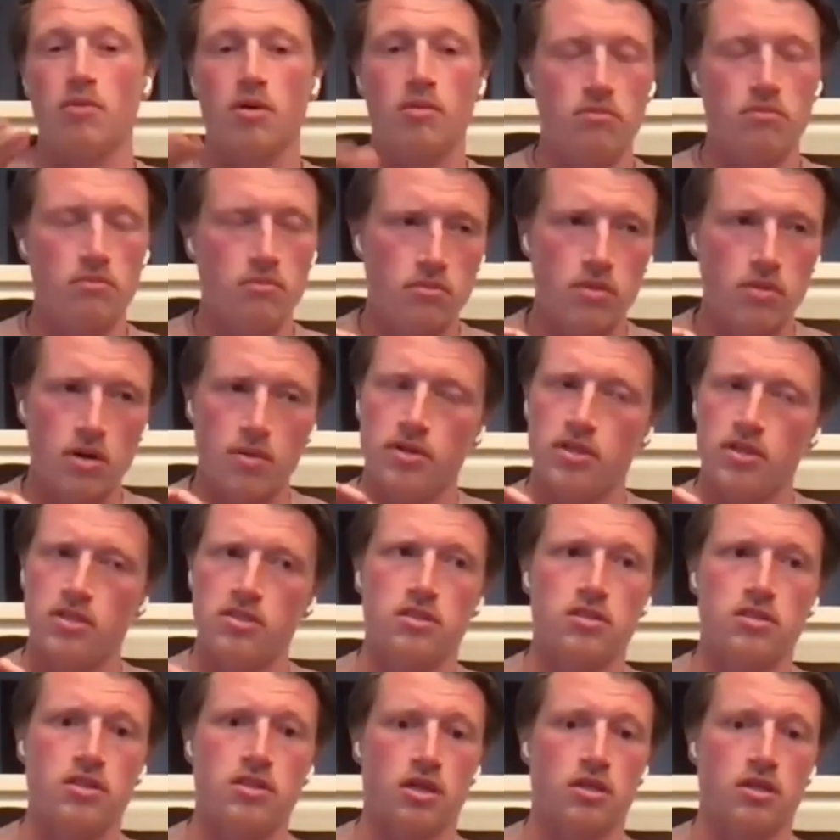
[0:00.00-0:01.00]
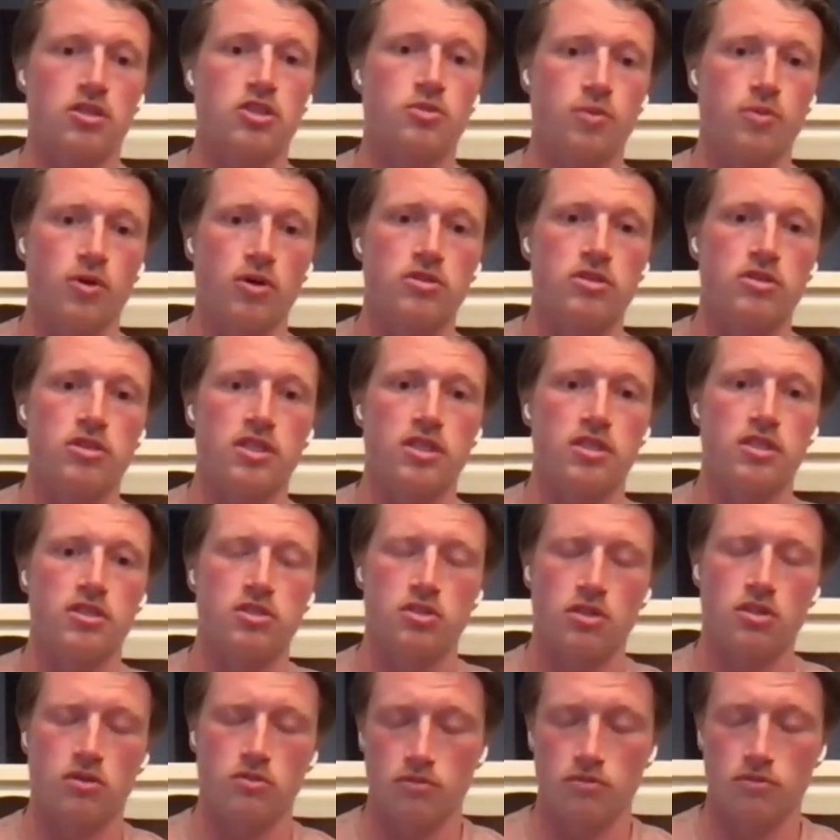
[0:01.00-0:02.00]
my me- memory is a touch spotty.
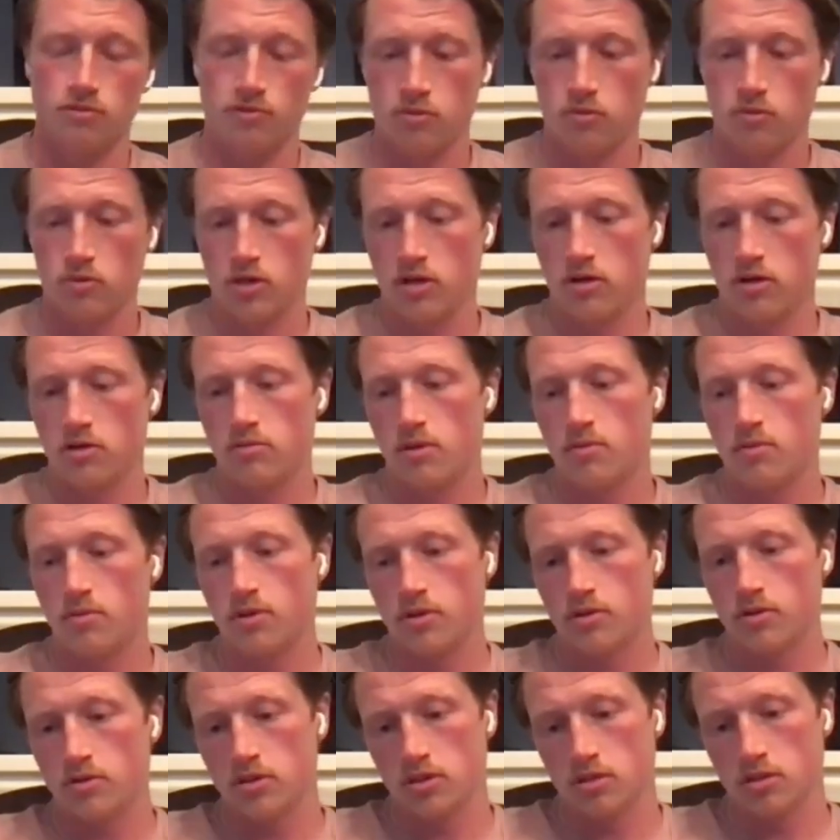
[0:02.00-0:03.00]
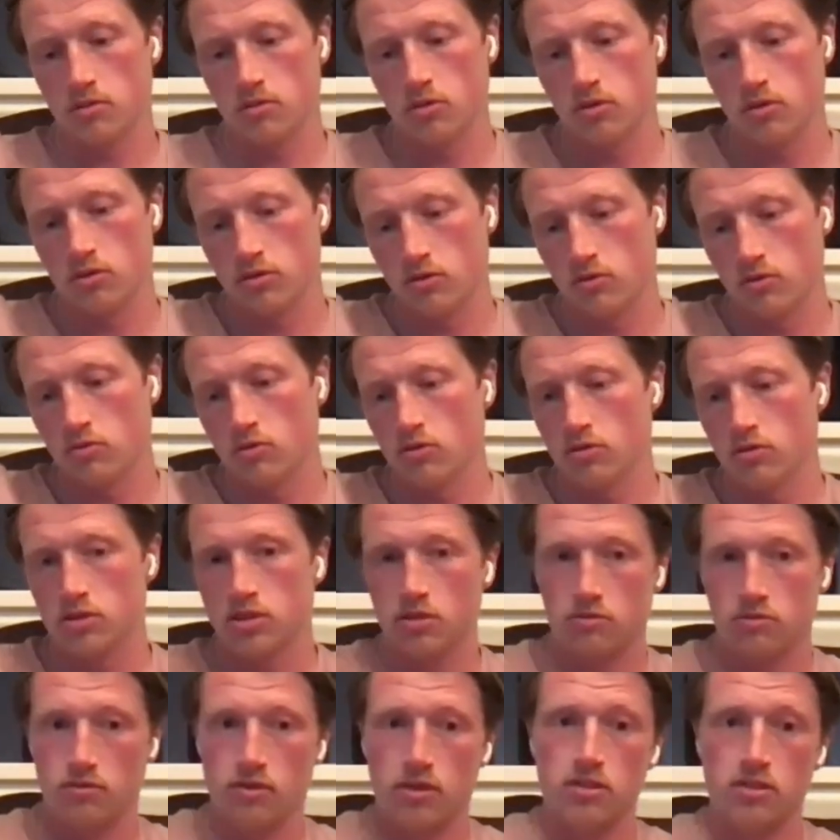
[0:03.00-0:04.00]
So yes, from yes. what I remember is the the
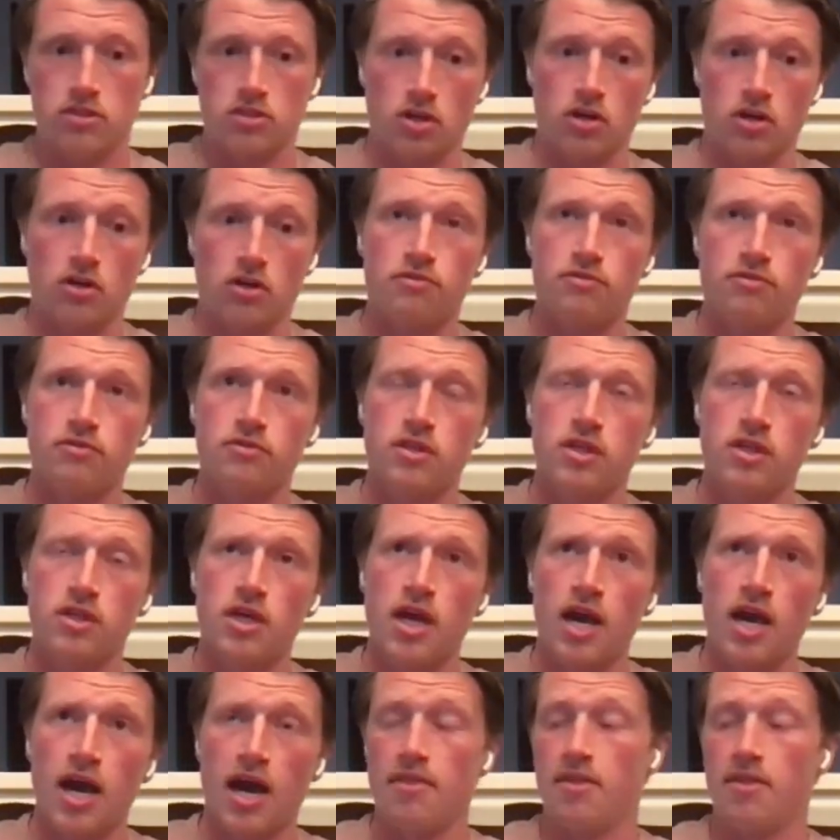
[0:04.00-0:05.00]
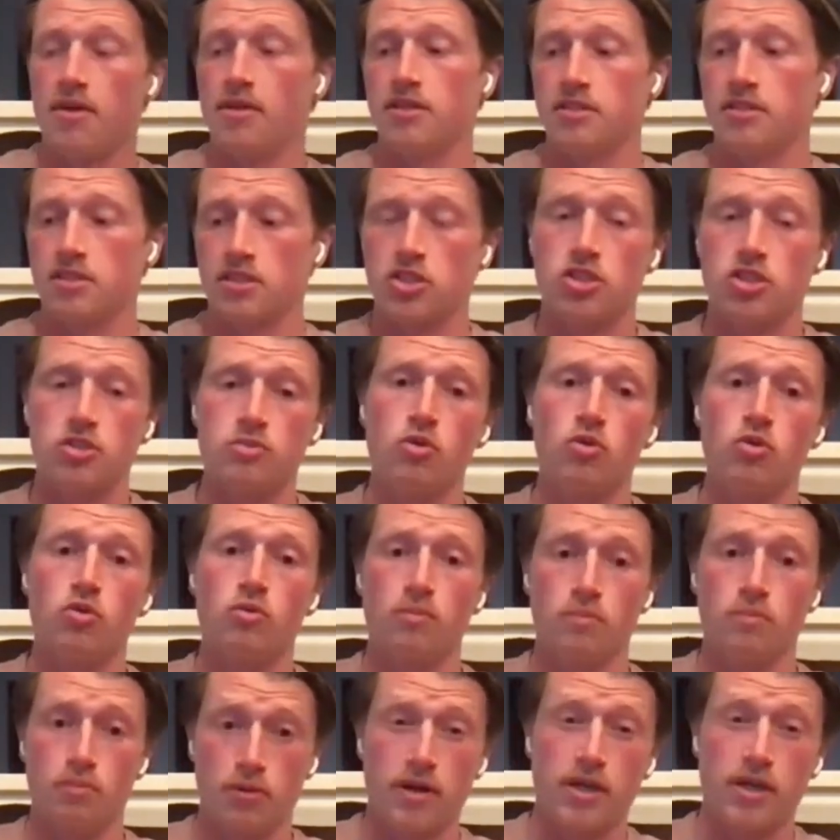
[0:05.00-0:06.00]
water runs off. Yes. And then there's a
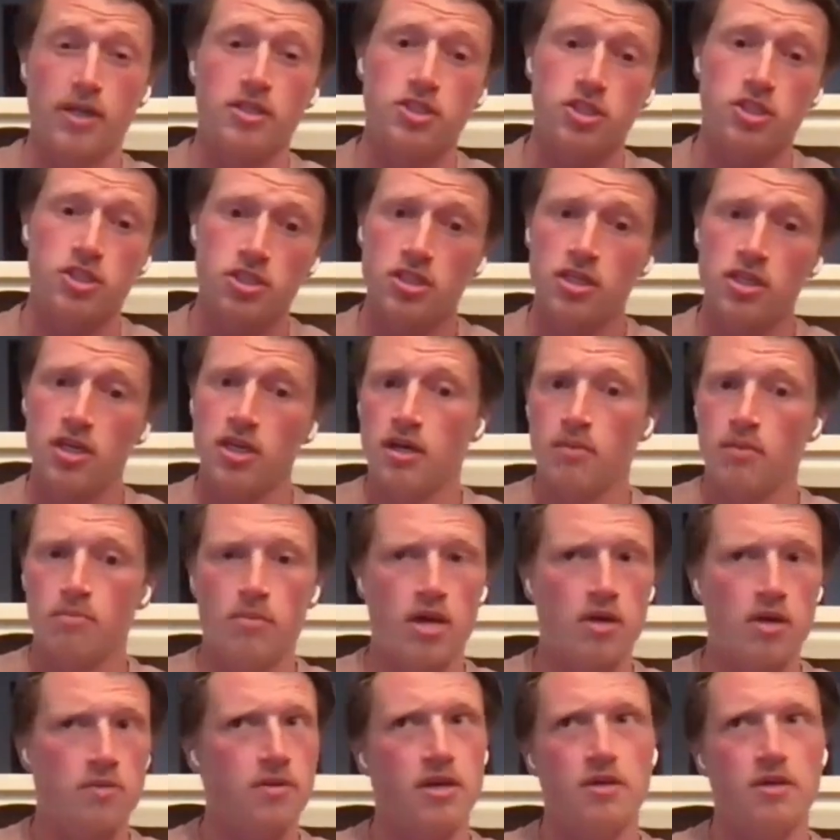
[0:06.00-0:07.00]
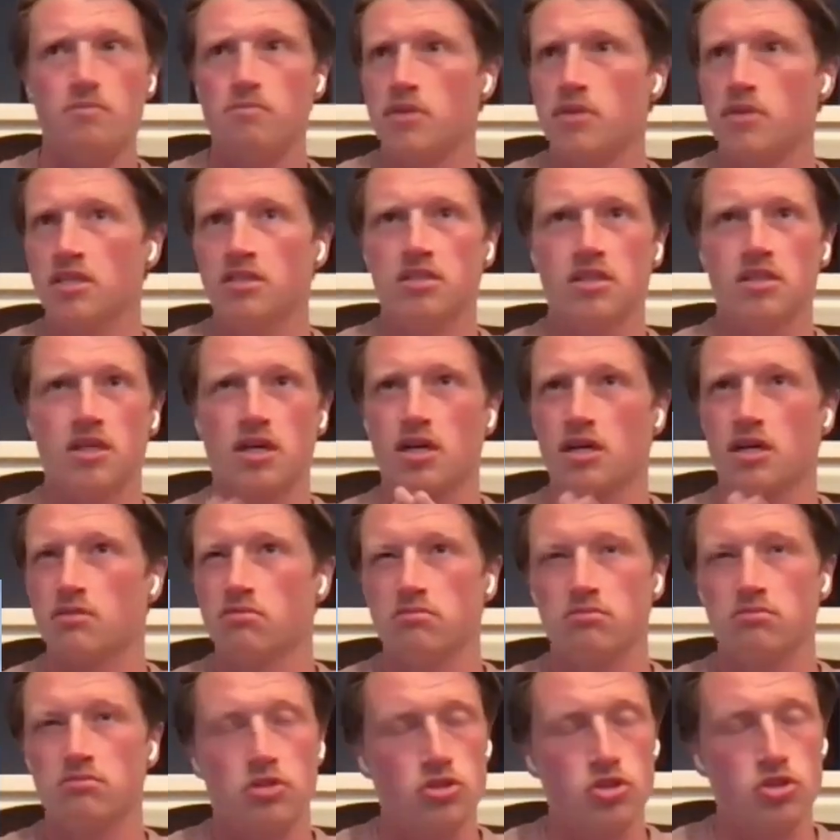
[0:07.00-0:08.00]
small bridge, yes. maybe a
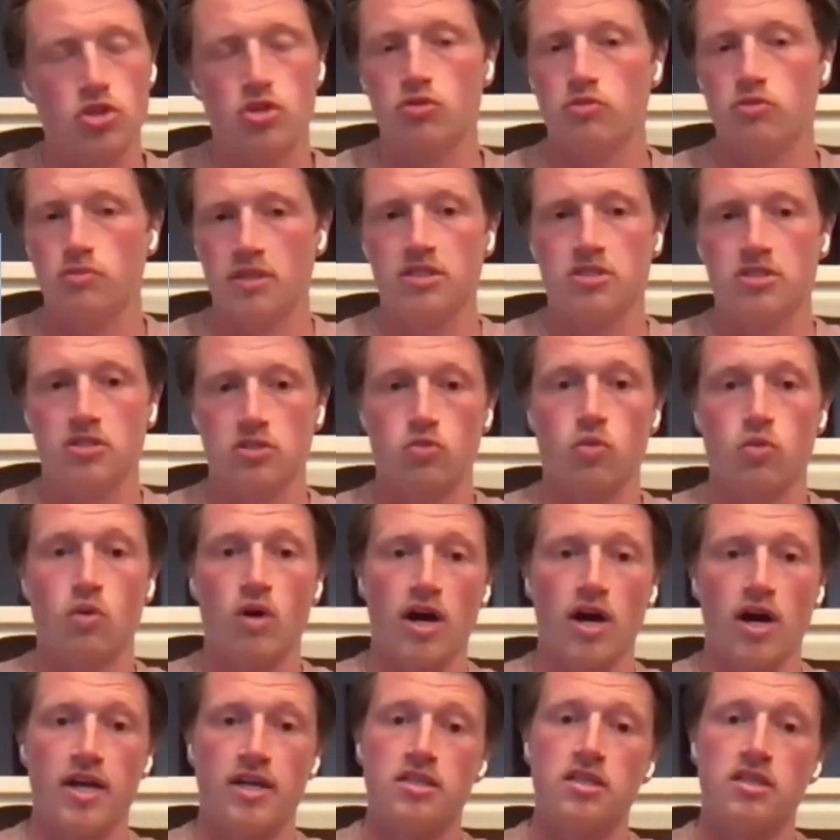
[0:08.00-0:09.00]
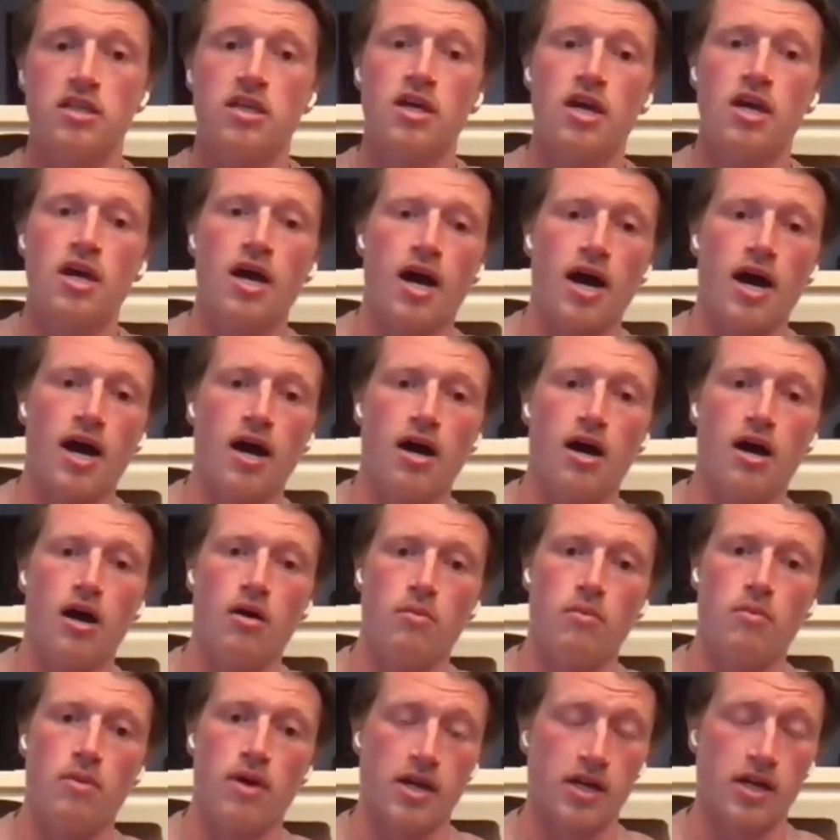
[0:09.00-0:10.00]
meter to two meters wide. Yes.
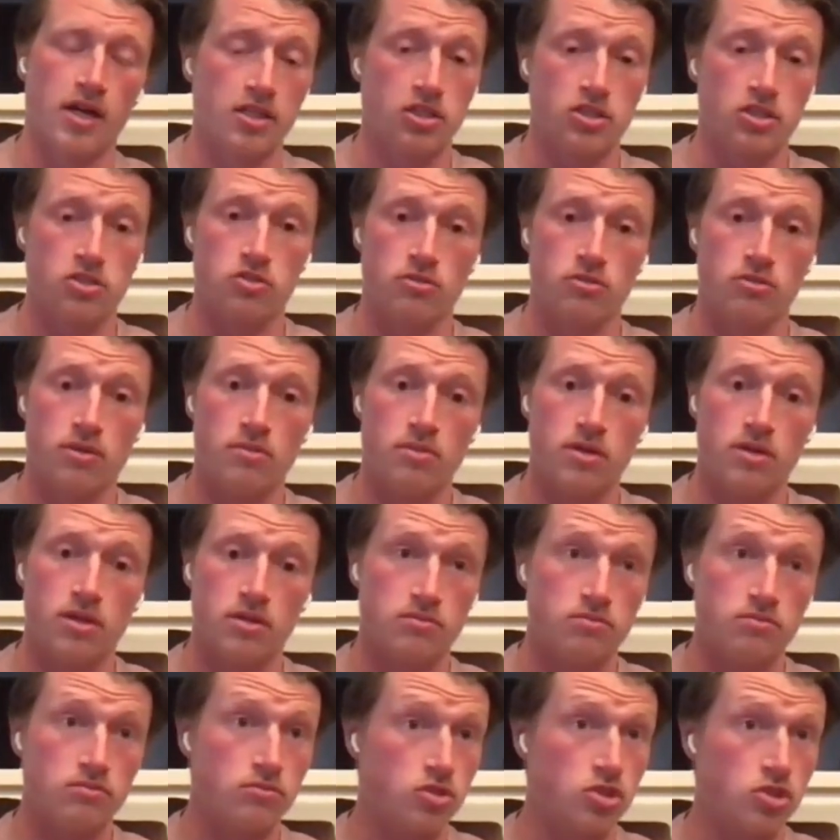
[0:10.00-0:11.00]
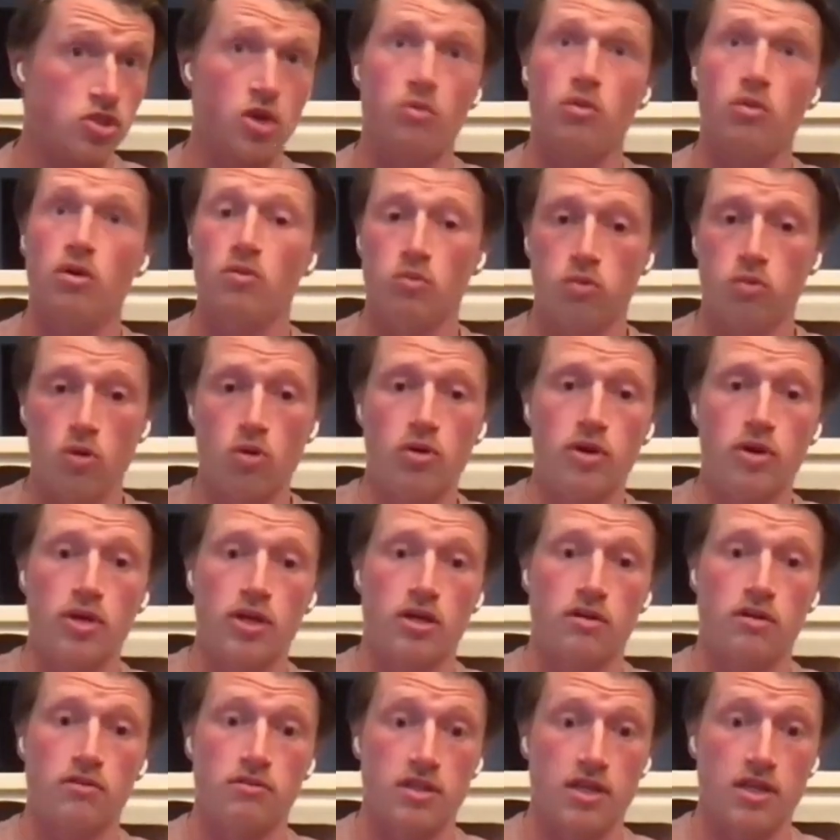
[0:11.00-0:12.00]
Um, and I just remember someone
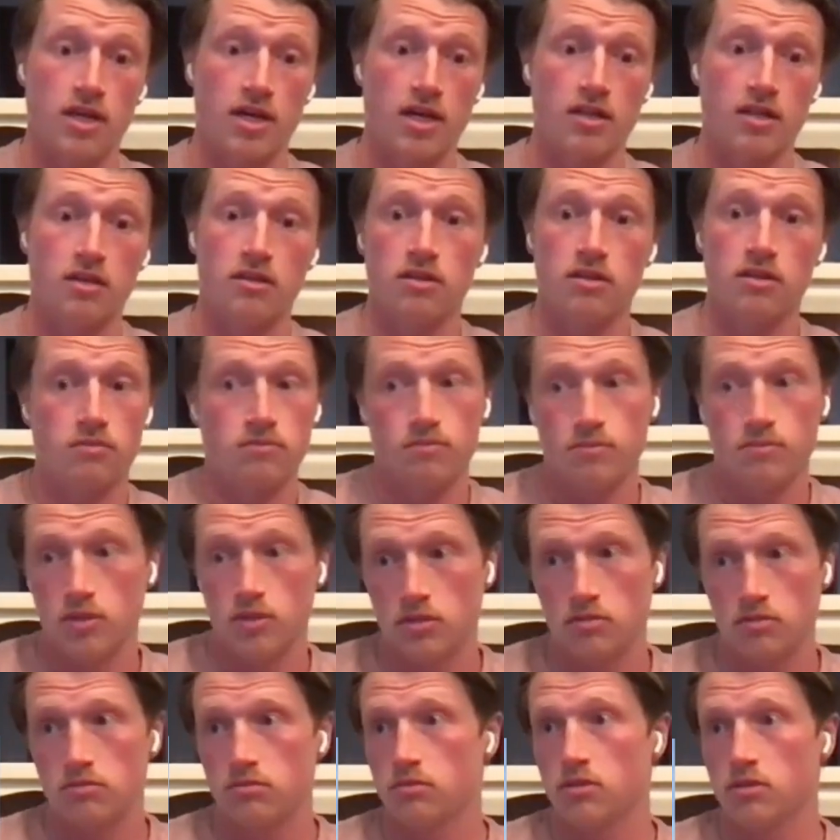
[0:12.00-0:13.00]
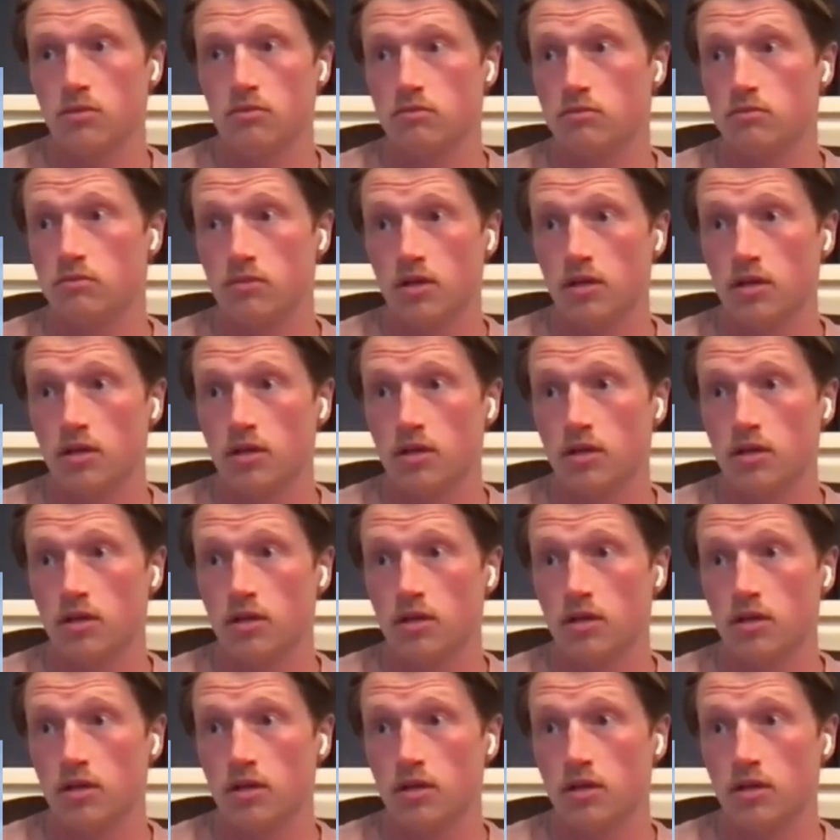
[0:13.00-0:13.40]
walking over that. They, you know, they